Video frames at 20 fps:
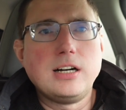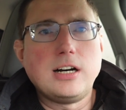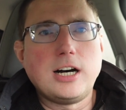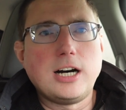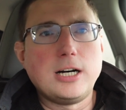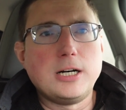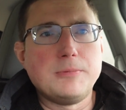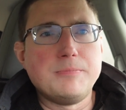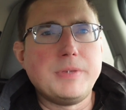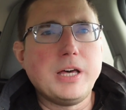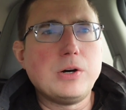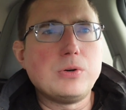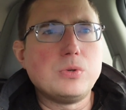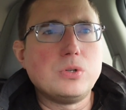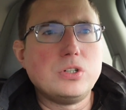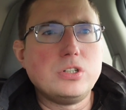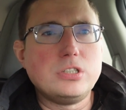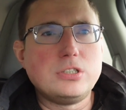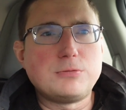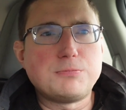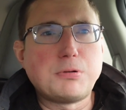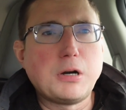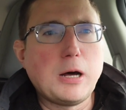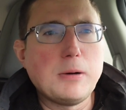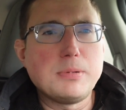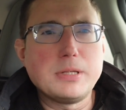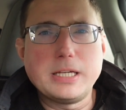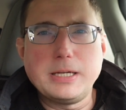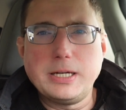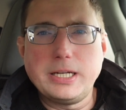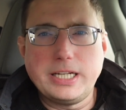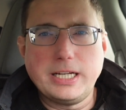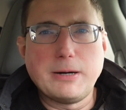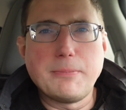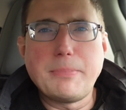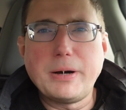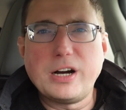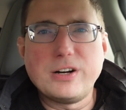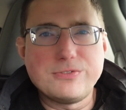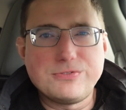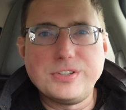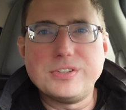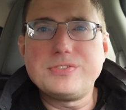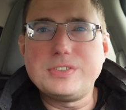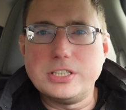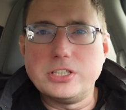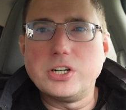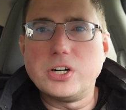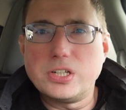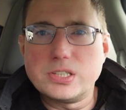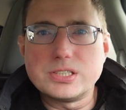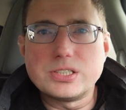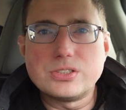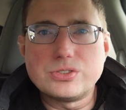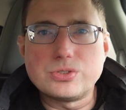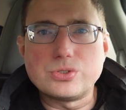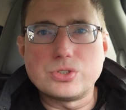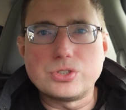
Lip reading: that was probably about $50